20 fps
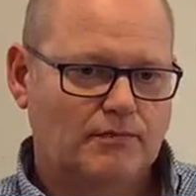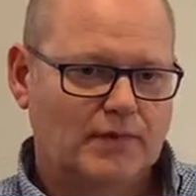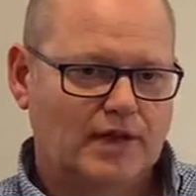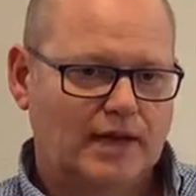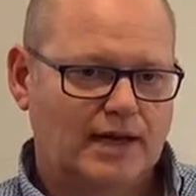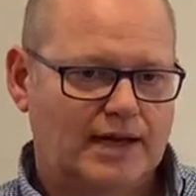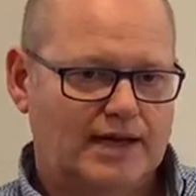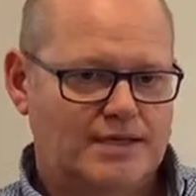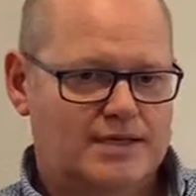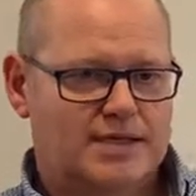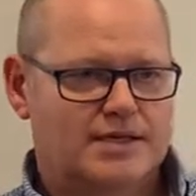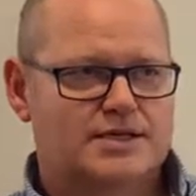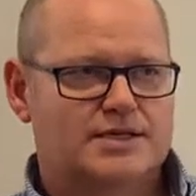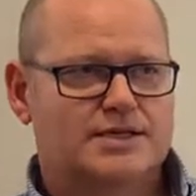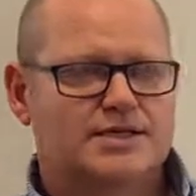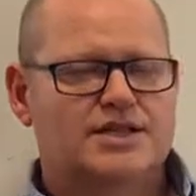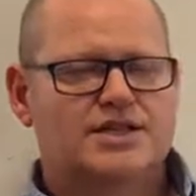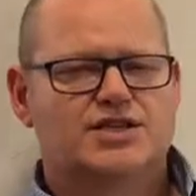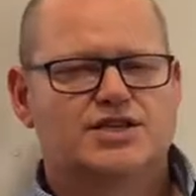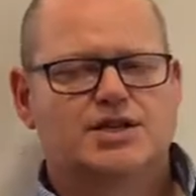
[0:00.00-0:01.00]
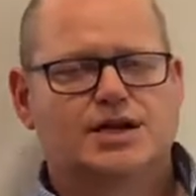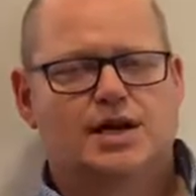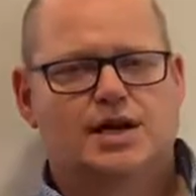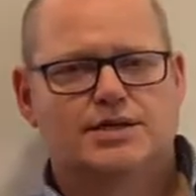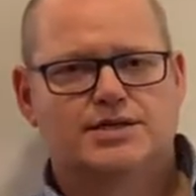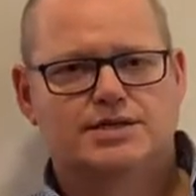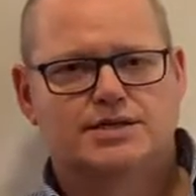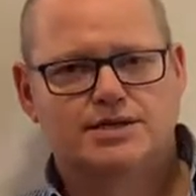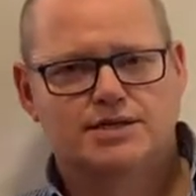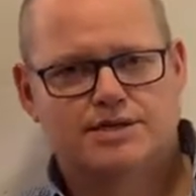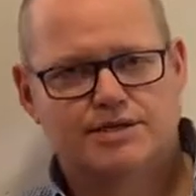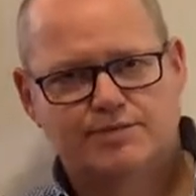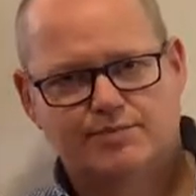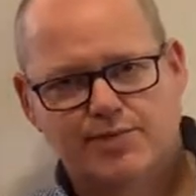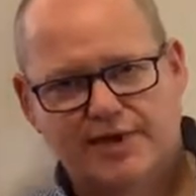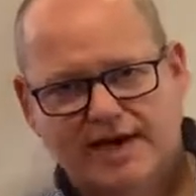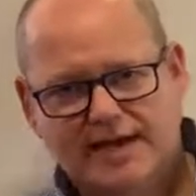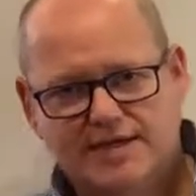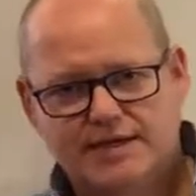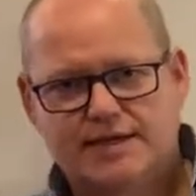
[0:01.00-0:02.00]
Let us discuss
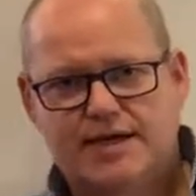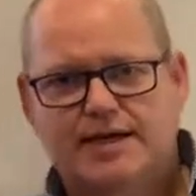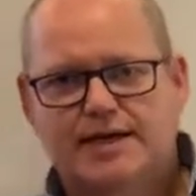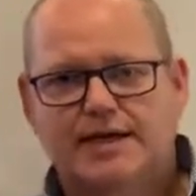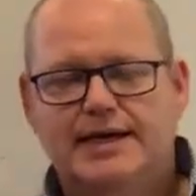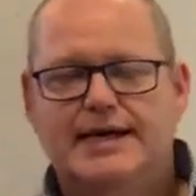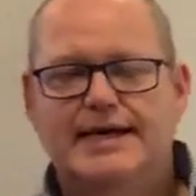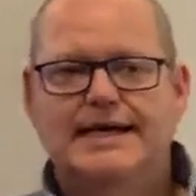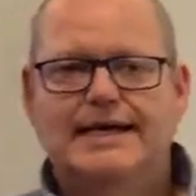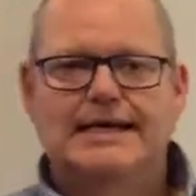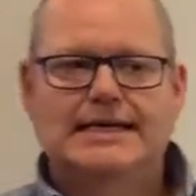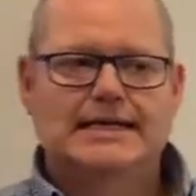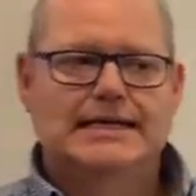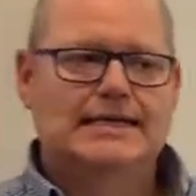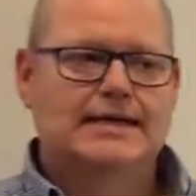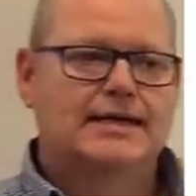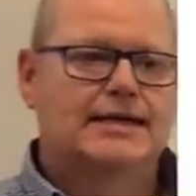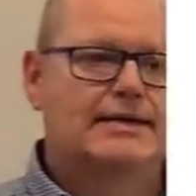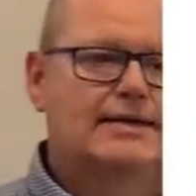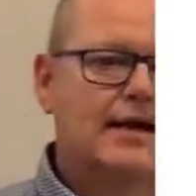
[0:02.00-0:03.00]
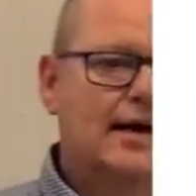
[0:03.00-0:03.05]
basically the